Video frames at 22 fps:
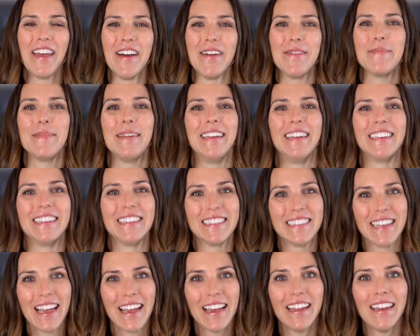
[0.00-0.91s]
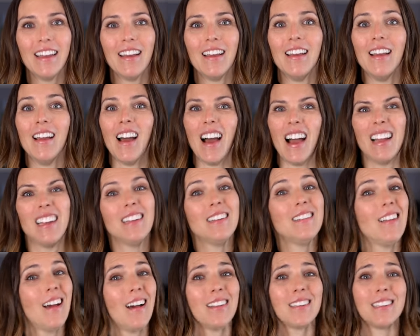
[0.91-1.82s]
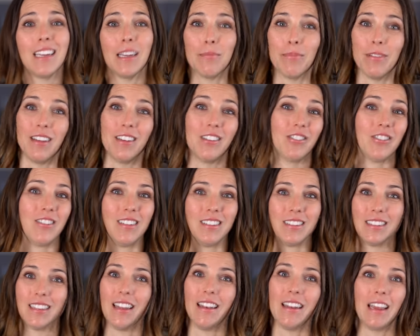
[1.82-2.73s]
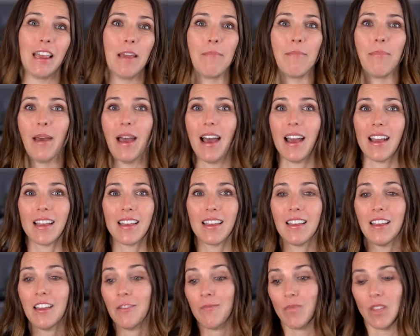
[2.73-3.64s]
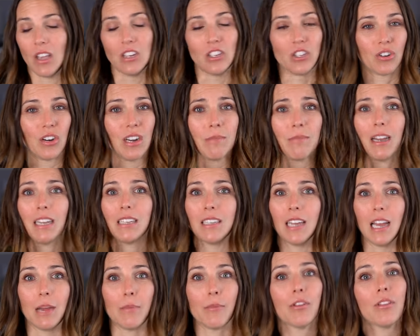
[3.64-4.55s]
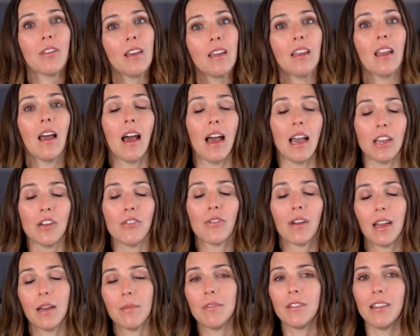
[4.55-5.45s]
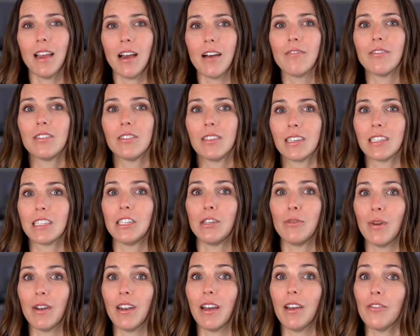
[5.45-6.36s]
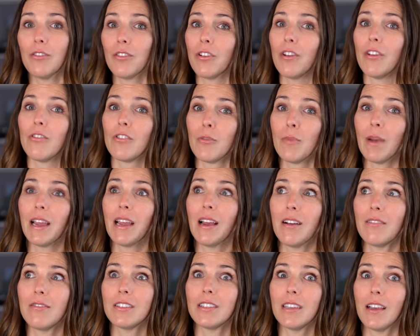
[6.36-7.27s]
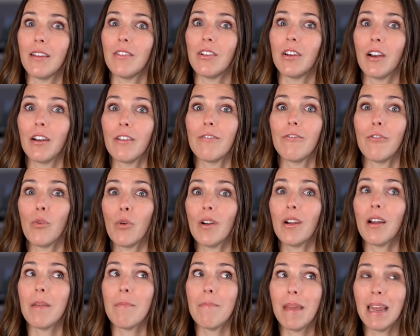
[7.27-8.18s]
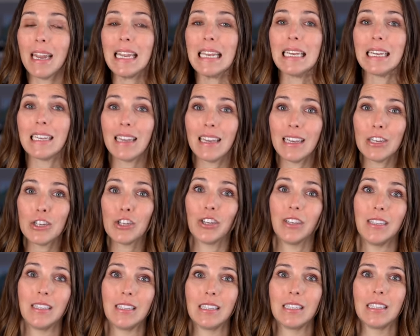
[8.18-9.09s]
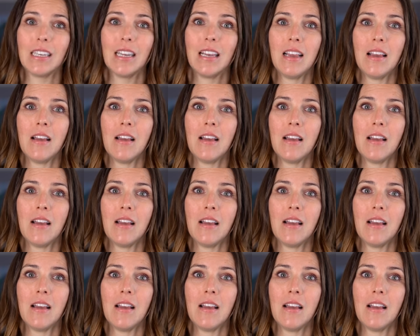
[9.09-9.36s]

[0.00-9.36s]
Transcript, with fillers: that being said, I did not take pleasure in sending it back. During my time with it, I grabbed the Alpha 6100 over my Alpha 7R4 on many occasions.